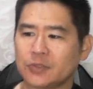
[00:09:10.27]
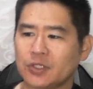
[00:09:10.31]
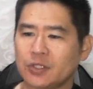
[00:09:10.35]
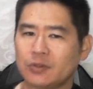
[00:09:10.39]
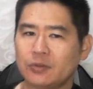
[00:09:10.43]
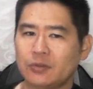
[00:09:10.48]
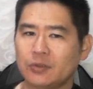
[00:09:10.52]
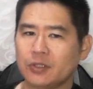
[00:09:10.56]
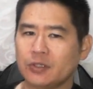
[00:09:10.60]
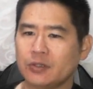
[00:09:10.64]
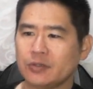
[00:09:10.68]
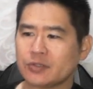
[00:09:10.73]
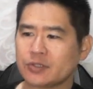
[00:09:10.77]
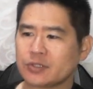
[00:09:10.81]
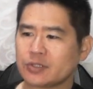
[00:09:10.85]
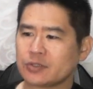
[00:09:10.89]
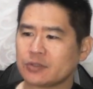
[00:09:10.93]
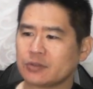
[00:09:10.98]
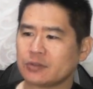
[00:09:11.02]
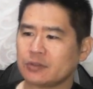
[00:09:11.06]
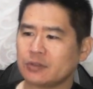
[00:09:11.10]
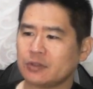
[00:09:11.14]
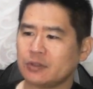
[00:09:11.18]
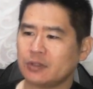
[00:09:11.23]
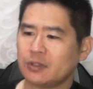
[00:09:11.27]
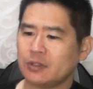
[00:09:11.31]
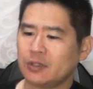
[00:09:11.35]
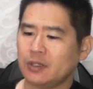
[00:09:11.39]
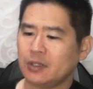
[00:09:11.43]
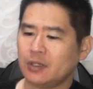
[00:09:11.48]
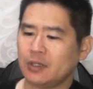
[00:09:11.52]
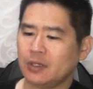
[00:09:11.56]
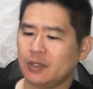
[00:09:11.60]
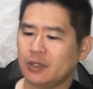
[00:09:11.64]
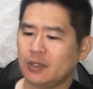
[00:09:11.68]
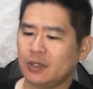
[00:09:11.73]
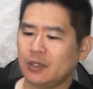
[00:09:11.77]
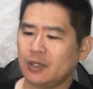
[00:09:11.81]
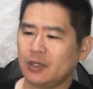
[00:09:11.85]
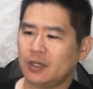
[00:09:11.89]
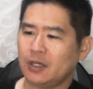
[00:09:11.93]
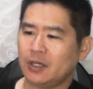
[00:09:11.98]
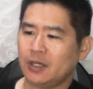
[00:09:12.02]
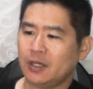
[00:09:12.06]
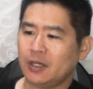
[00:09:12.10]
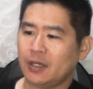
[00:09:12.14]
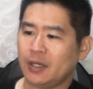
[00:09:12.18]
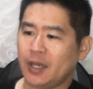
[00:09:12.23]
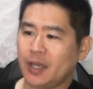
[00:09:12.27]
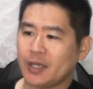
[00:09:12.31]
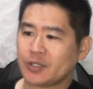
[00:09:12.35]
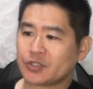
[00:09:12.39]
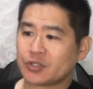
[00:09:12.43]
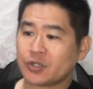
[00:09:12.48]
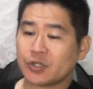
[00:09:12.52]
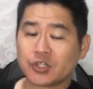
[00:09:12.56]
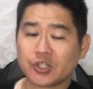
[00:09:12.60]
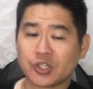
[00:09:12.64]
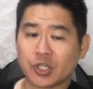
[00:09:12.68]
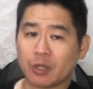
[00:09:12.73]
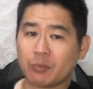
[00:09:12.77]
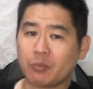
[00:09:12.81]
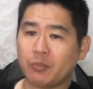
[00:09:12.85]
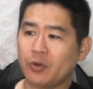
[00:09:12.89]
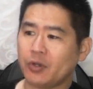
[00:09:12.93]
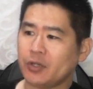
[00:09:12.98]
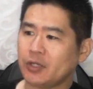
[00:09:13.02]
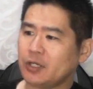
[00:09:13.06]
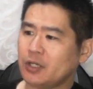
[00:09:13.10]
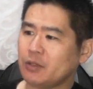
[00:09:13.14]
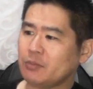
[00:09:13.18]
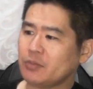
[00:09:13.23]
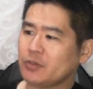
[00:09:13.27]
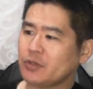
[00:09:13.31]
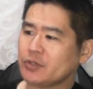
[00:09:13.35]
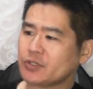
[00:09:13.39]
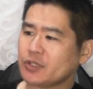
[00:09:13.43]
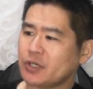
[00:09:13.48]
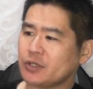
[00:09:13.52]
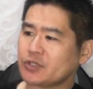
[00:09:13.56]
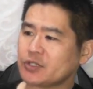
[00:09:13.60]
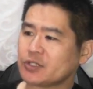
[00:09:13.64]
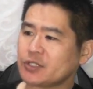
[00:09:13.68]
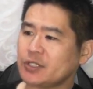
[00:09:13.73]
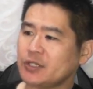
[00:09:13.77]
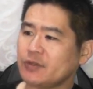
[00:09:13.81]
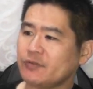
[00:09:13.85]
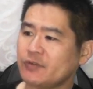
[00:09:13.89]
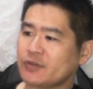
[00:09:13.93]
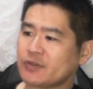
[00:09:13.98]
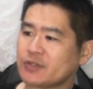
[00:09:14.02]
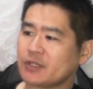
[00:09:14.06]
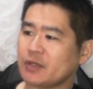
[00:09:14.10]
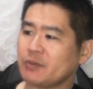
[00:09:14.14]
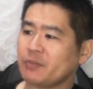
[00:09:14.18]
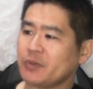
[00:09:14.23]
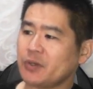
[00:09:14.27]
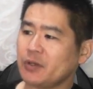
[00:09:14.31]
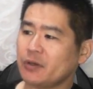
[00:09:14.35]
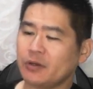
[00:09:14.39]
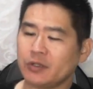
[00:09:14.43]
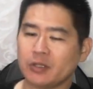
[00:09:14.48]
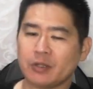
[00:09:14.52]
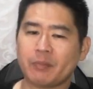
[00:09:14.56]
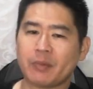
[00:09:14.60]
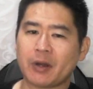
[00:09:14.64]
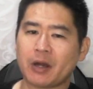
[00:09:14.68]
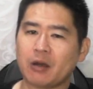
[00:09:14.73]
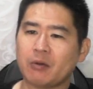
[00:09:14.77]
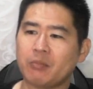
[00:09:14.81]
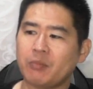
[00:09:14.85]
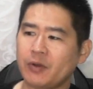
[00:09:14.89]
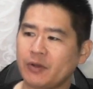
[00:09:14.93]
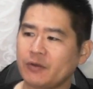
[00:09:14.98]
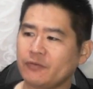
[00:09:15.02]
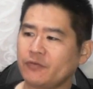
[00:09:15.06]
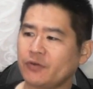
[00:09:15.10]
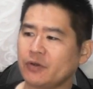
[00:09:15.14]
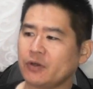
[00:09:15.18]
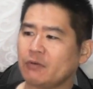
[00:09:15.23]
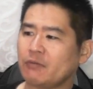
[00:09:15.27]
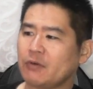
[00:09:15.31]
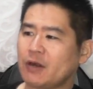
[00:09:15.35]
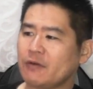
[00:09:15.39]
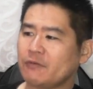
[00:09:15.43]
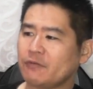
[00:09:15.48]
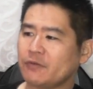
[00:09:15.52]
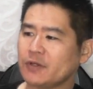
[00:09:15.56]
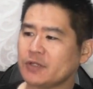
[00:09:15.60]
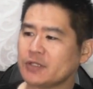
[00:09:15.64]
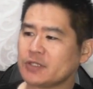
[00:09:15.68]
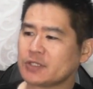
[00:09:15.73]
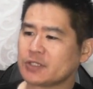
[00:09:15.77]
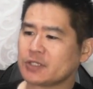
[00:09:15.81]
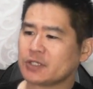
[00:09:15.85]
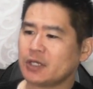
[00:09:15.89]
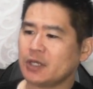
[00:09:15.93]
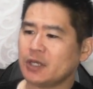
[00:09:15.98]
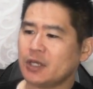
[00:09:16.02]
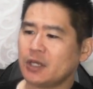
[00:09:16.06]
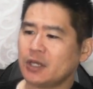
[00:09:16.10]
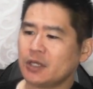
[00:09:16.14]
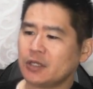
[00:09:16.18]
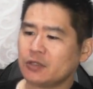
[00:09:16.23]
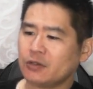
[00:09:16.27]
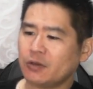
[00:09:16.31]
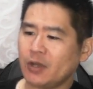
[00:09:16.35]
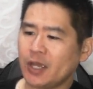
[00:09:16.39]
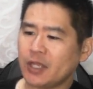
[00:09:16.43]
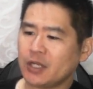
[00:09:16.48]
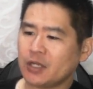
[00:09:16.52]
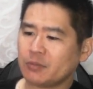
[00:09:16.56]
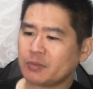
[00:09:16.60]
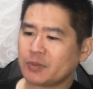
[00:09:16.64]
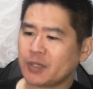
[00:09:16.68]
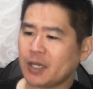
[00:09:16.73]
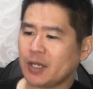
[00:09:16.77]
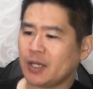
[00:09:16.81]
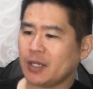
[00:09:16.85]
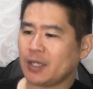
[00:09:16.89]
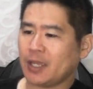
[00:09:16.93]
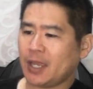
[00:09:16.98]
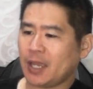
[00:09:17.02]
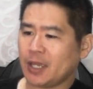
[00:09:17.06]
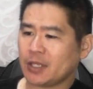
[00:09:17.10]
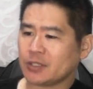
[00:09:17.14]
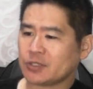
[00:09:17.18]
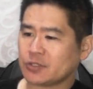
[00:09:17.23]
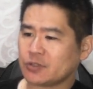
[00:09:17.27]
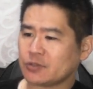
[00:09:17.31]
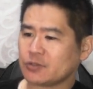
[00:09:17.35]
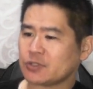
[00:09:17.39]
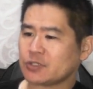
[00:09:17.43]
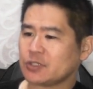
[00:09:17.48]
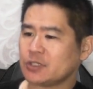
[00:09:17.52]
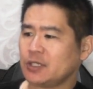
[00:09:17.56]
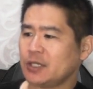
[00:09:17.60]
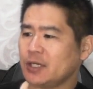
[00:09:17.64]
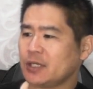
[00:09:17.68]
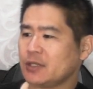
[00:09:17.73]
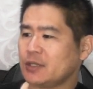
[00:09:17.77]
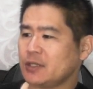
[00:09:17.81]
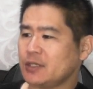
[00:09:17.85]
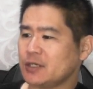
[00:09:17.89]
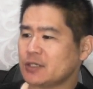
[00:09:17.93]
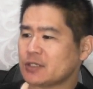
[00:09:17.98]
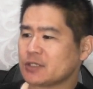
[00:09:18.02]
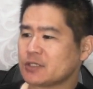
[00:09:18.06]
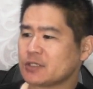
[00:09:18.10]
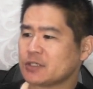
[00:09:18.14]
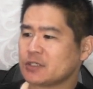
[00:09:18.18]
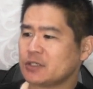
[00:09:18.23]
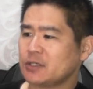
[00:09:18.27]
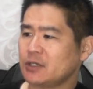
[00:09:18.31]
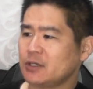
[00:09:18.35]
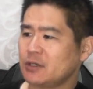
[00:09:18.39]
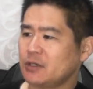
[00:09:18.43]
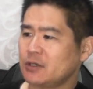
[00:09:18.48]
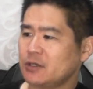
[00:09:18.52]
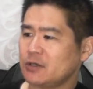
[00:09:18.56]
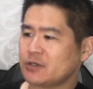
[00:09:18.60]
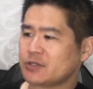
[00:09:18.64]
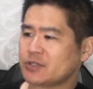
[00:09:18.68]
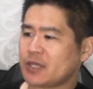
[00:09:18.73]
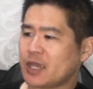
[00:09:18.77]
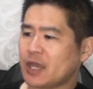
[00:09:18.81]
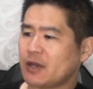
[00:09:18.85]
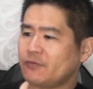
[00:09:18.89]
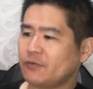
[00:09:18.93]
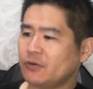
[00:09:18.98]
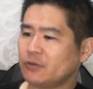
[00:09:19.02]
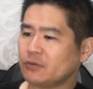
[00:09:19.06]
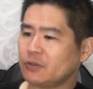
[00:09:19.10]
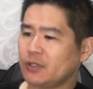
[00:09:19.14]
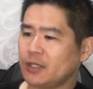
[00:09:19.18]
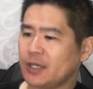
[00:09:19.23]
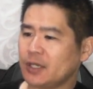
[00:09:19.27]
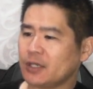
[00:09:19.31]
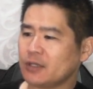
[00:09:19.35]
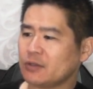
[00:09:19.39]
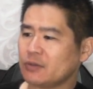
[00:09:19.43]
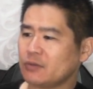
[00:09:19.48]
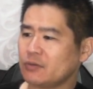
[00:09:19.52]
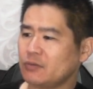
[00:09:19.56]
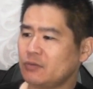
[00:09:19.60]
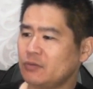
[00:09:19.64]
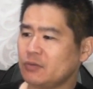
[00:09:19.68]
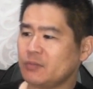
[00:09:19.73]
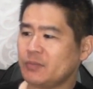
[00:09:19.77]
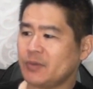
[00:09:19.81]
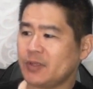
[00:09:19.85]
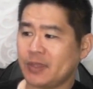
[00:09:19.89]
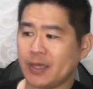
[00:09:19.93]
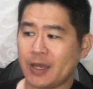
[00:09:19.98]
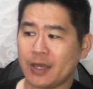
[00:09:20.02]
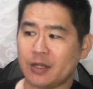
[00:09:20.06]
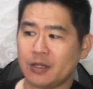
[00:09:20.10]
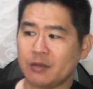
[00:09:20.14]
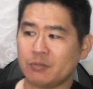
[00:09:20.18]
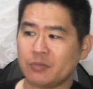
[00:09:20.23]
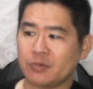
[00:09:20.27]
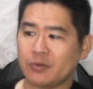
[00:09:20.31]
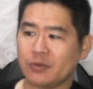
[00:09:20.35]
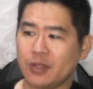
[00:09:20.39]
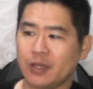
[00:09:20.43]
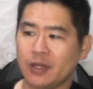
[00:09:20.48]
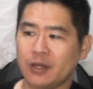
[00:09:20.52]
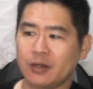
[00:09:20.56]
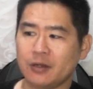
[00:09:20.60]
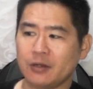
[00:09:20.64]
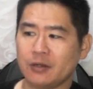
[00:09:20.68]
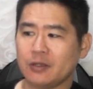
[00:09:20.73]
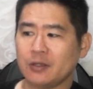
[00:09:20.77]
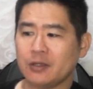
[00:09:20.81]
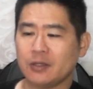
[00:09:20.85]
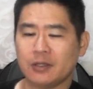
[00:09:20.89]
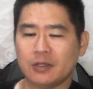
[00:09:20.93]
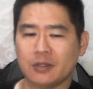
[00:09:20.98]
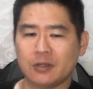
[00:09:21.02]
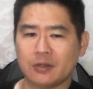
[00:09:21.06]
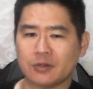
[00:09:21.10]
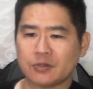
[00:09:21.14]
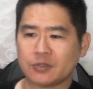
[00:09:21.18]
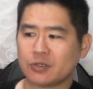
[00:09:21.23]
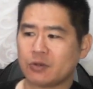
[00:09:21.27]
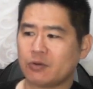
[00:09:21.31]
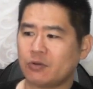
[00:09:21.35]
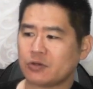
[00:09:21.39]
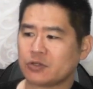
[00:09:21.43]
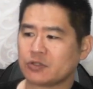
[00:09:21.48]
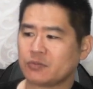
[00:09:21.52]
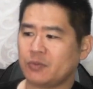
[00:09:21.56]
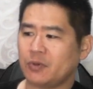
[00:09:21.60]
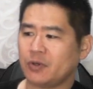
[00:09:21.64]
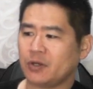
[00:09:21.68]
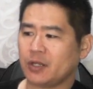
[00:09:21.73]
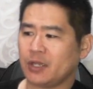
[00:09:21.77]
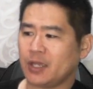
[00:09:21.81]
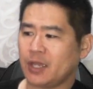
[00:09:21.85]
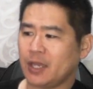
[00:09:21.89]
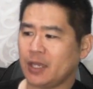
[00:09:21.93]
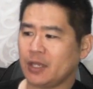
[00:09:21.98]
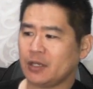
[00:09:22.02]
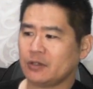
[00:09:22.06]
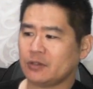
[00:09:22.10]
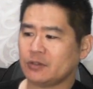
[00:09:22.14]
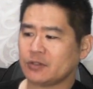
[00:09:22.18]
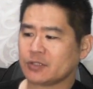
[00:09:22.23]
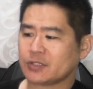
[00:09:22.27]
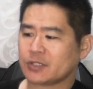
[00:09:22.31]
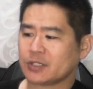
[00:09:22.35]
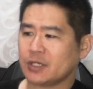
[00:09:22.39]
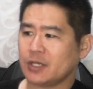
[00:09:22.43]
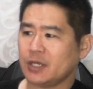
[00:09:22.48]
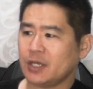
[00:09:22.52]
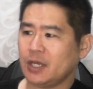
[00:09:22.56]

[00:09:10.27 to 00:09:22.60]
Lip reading: Coolios? As good checkpoint numbers, I'll just leave this up here on the PowerPoint for your reference. You'll end up getting answers like this. Your scaffold length would be that number there. There's the corresponding angles.